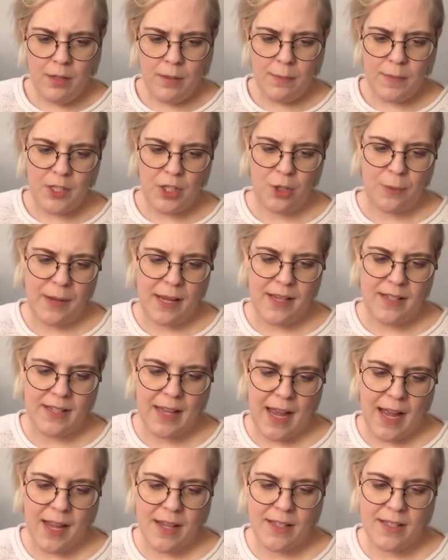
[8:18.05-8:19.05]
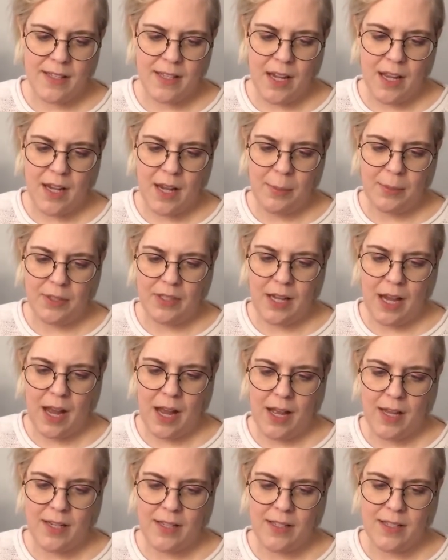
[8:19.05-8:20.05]
Mr. Banks asked, unable to
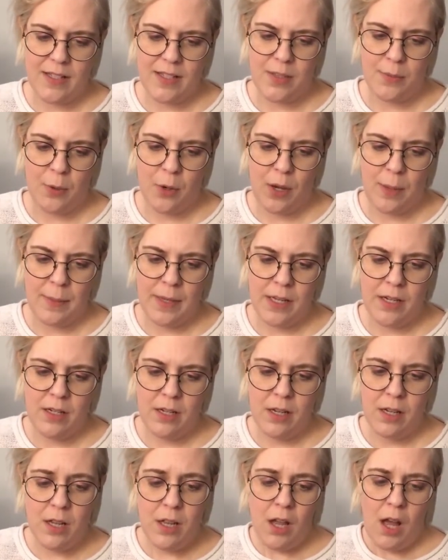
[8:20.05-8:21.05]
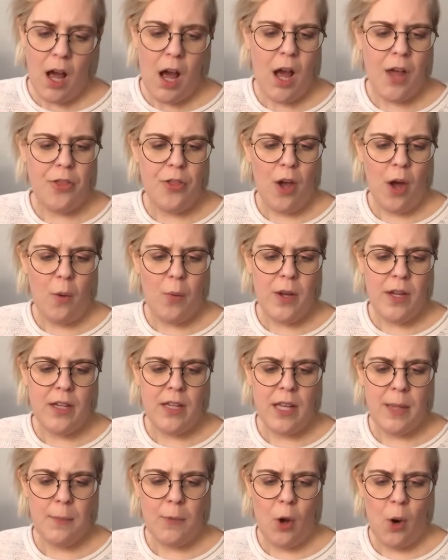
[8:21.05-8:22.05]
hide his disappointment. "I thought we'd
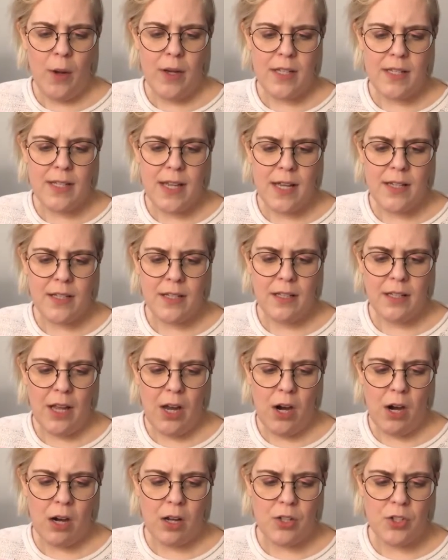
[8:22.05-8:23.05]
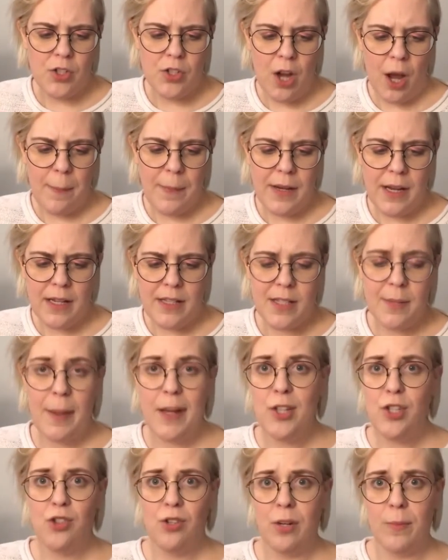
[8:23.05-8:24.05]
keep going to Santa Clara, stop and get some
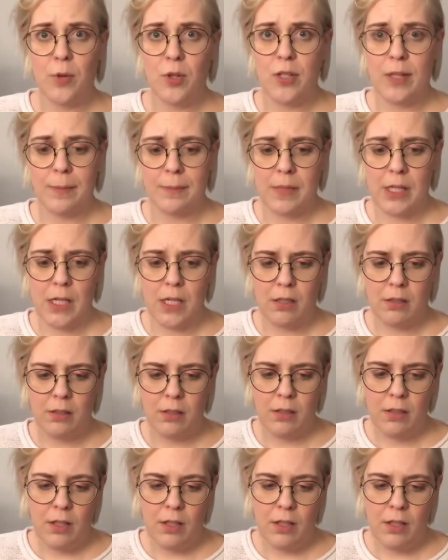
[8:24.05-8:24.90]
ice cream or something."